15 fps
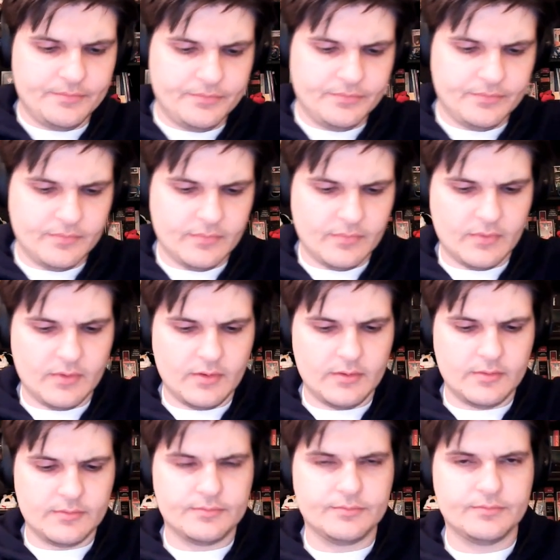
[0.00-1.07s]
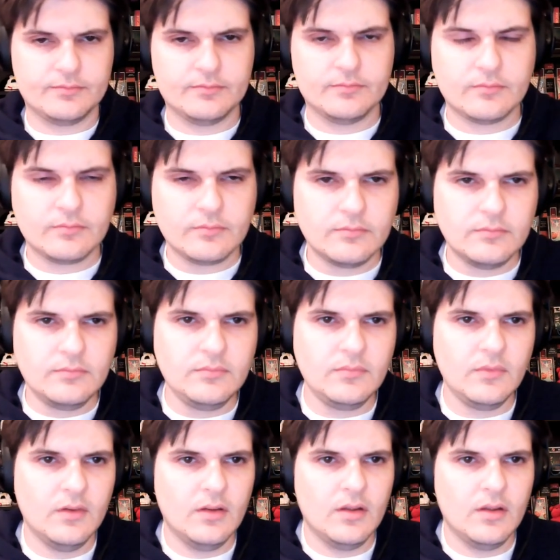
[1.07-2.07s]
[no speech]